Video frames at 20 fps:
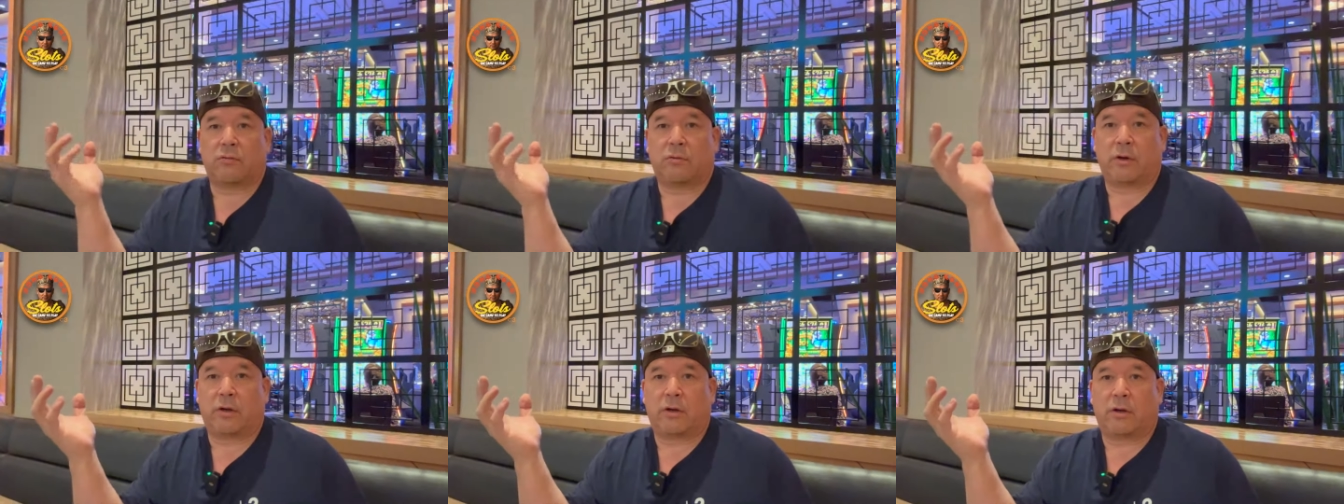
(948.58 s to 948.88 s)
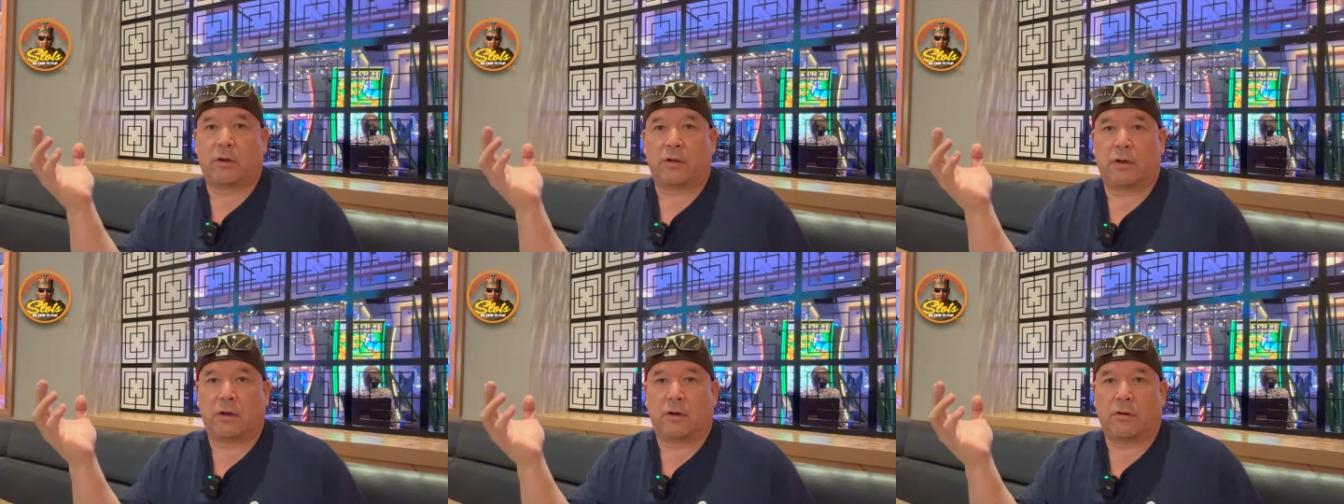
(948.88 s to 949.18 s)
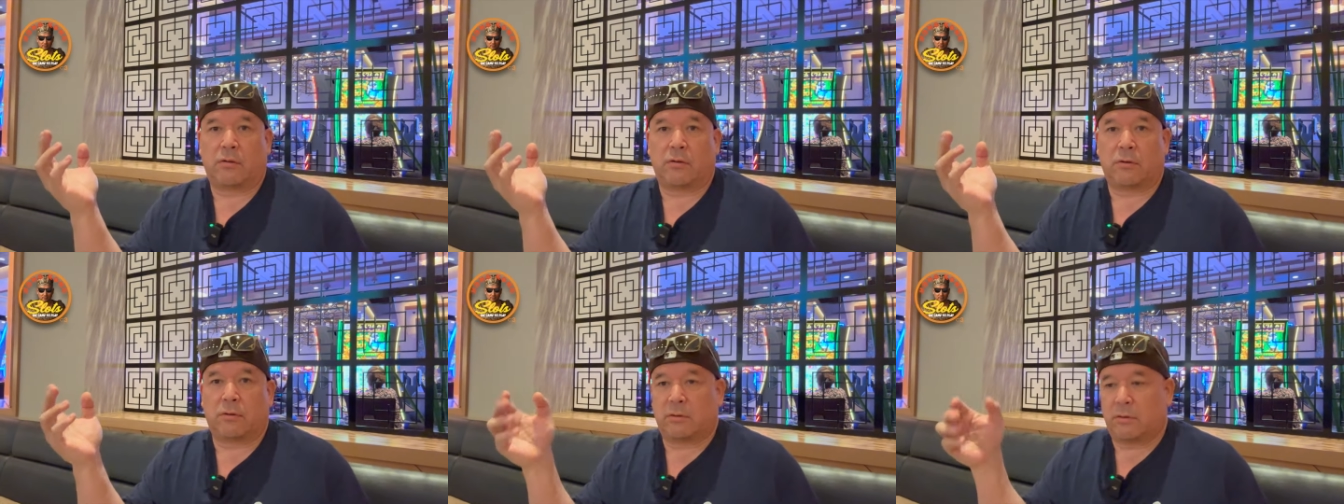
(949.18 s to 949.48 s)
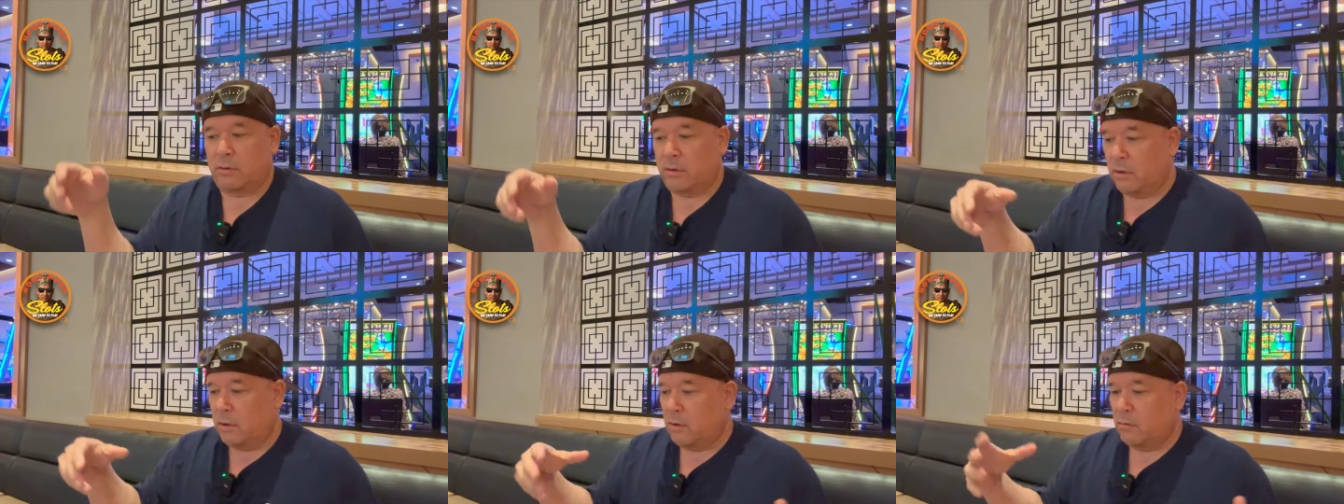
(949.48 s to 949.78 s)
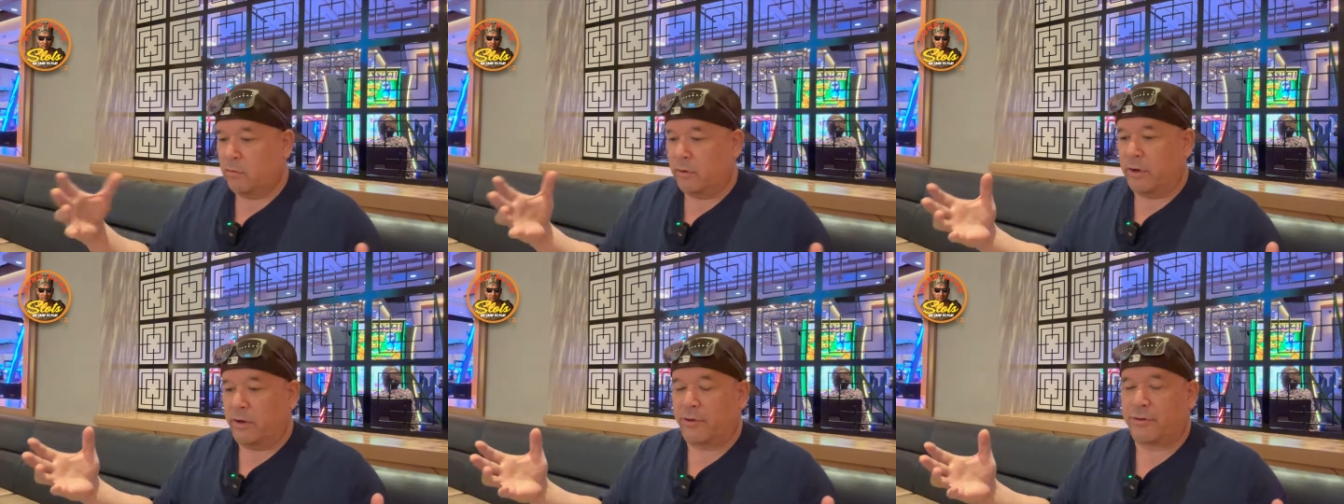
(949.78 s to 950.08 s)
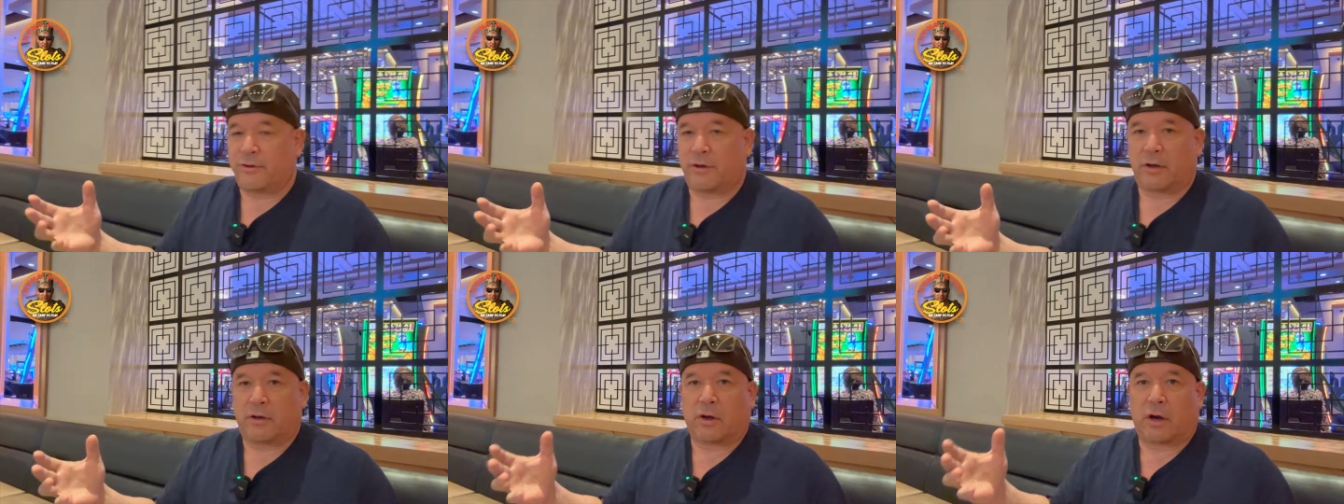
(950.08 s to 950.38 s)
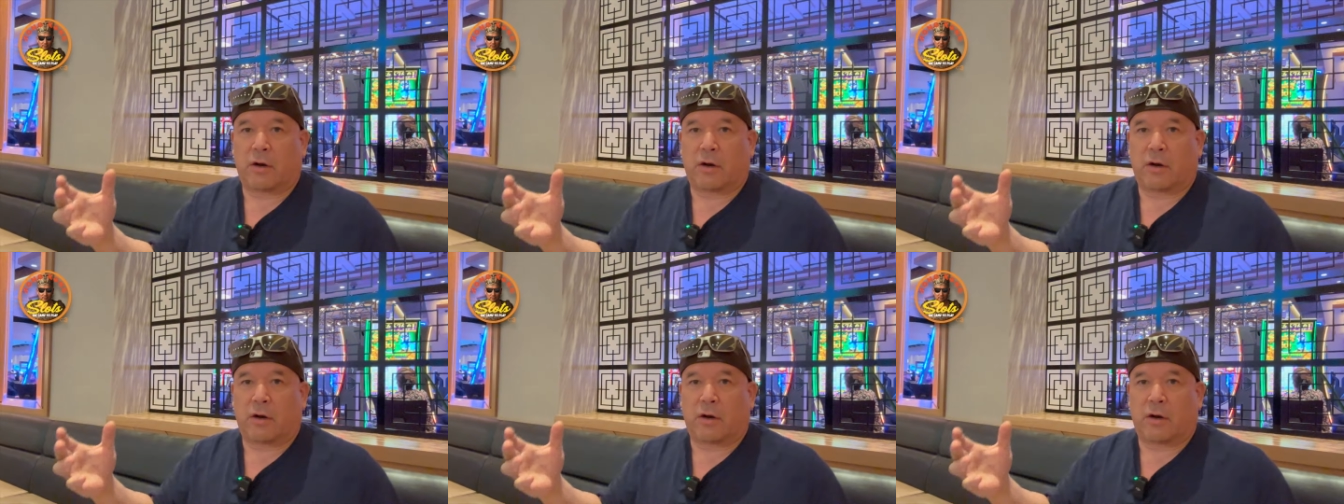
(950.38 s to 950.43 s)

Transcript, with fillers: what do you, you know, what do you think?